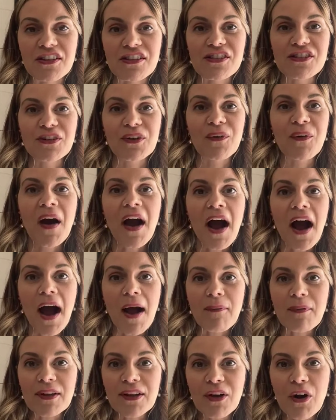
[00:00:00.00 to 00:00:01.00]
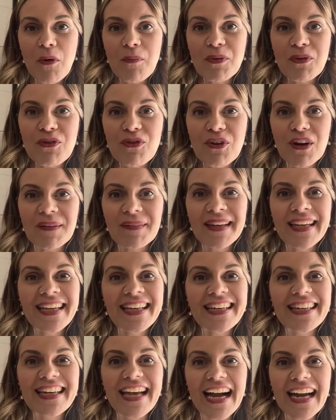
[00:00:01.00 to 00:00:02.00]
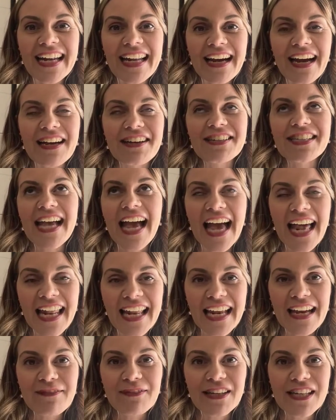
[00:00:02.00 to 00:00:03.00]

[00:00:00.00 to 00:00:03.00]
So I really hope you join me 10 a.m.